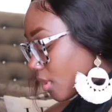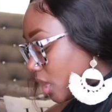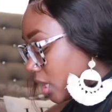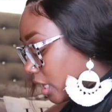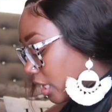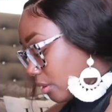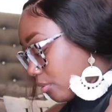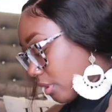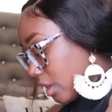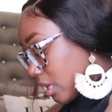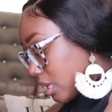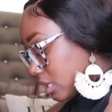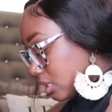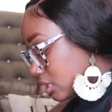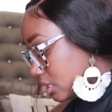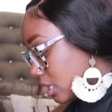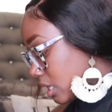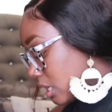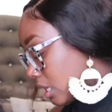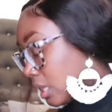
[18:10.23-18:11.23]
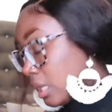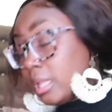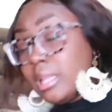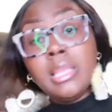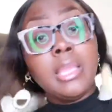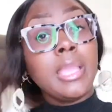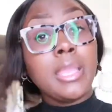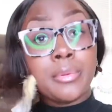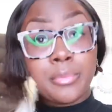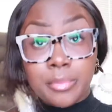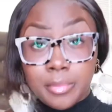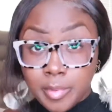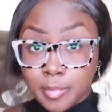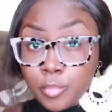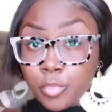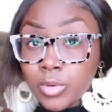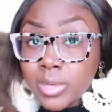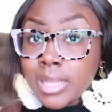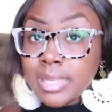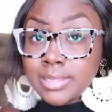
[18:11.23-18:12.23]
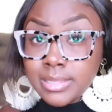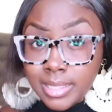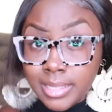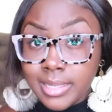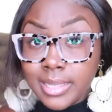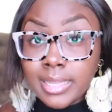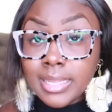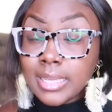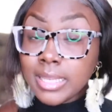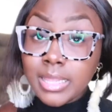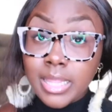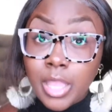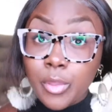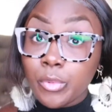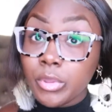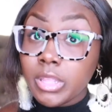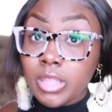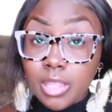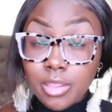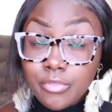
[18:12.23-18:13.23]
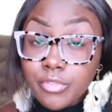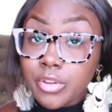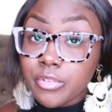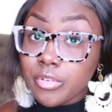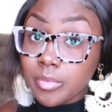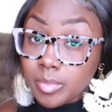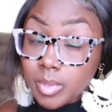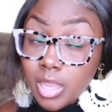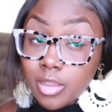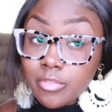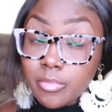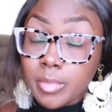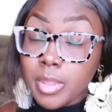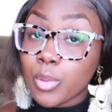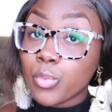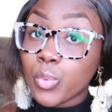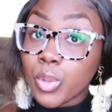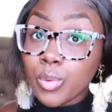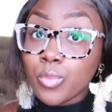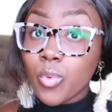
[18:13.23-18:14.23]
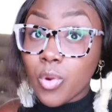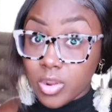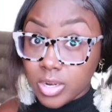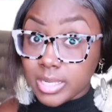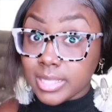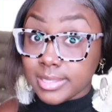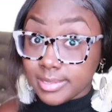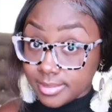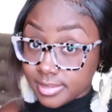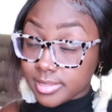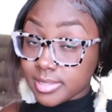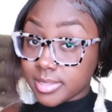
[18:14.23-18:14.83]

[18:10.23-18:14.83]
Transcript: anyways and remember what I said, anything we can get free from the government, we want it.